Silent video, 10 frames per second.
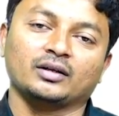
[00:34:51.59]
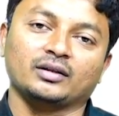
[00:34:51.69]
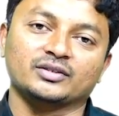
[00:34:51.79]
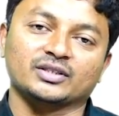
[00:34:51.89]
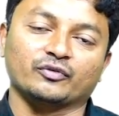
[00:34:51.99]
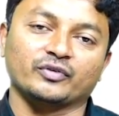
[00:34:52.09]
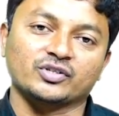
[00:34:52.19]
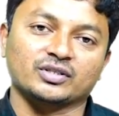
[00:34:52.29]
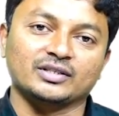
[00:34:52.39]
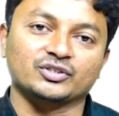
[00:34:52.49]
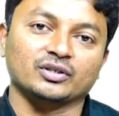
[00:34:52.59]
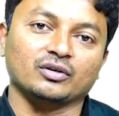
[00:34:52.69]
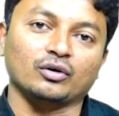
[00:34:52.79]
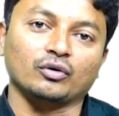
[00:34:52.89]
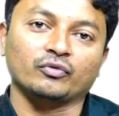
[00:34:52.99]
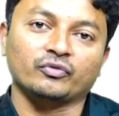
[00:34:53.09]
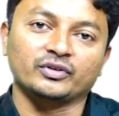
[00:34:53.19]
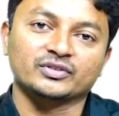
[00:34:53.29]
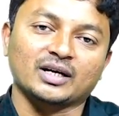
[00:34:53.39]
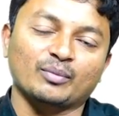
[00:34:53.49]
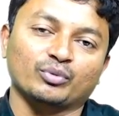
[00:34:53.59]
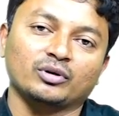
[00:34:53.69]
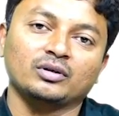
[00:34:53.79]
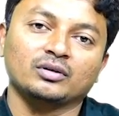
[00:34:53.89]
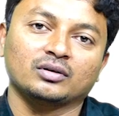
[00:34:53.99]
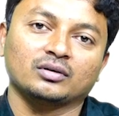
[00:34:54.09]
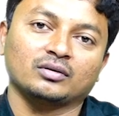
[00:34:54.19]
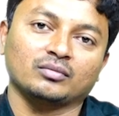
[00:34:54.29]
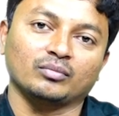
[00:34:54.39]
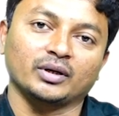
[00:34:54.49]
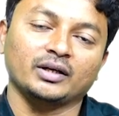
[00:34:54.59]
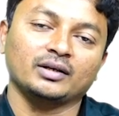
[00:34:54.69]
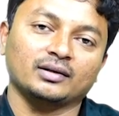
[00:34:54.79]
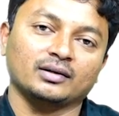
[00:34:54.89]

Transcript: the surface tension of the sample by